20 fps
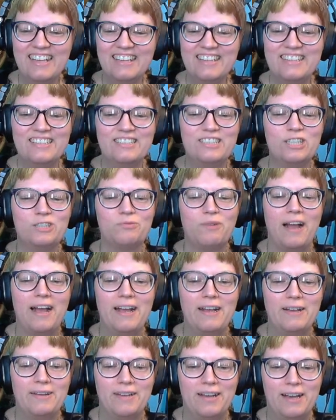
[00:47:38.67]
This is
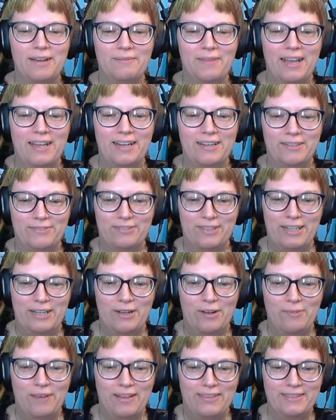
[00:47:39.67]
why I made a
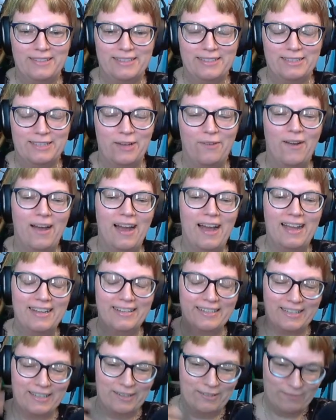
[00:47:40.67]
video about this, so
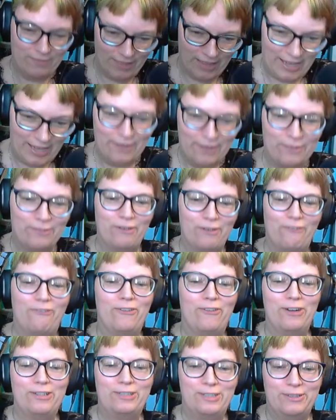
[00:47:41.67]
I can later
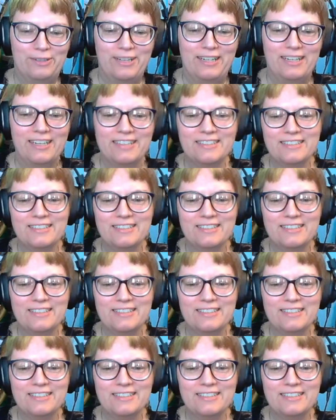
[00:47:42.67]
refer to it.